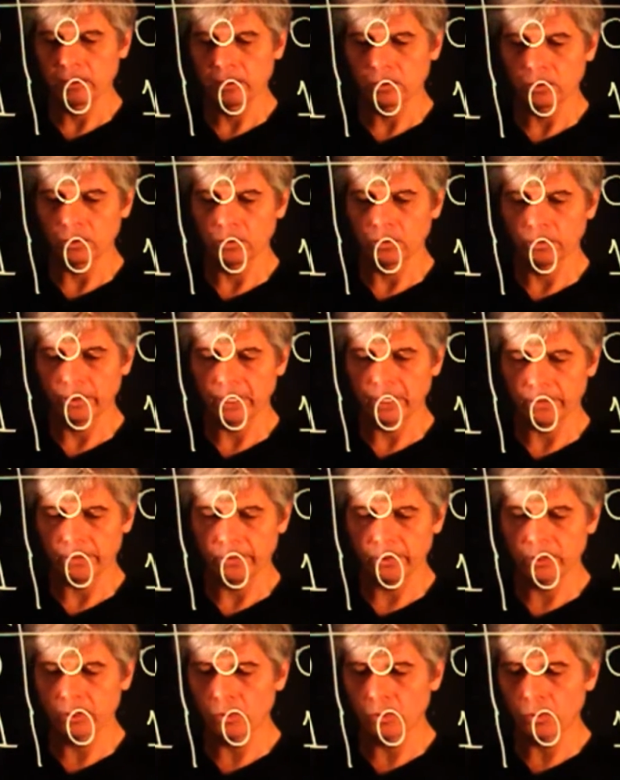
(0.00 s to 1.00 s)
so where
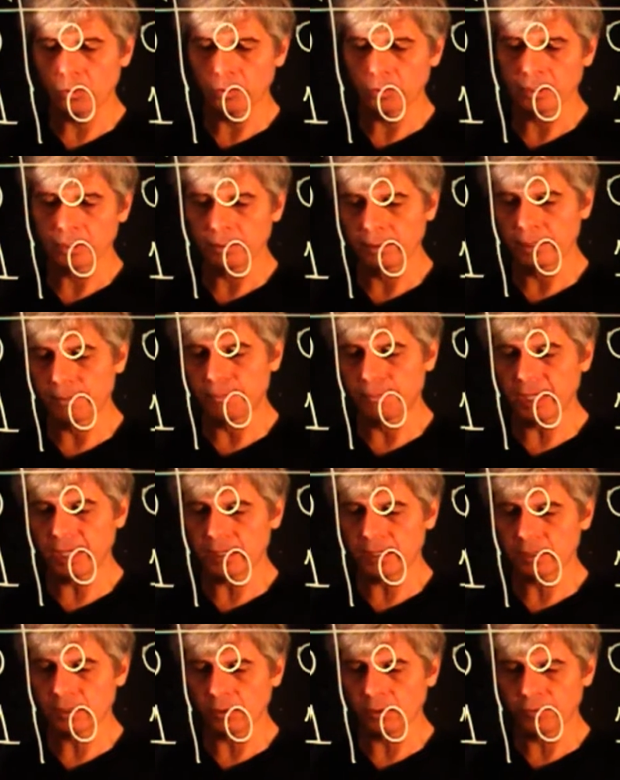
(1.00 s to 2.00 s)
we denote the
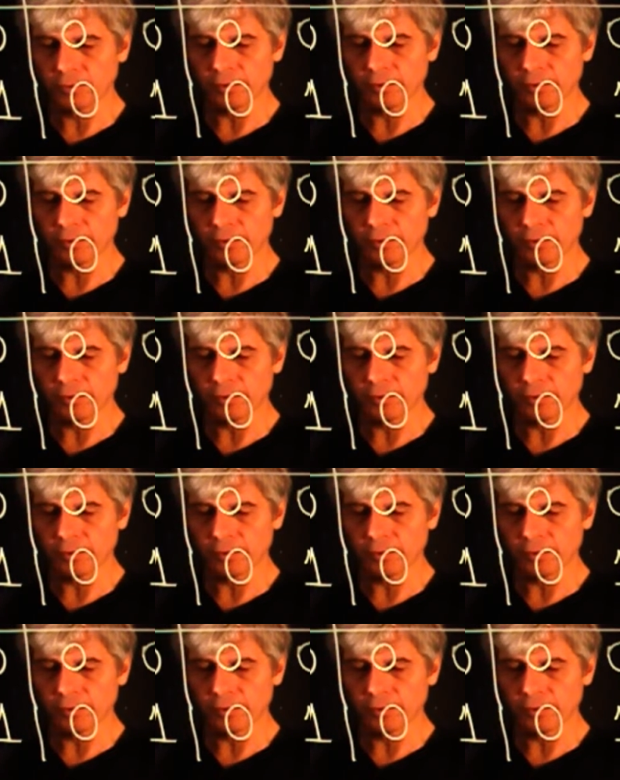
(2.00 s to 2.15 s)
bits of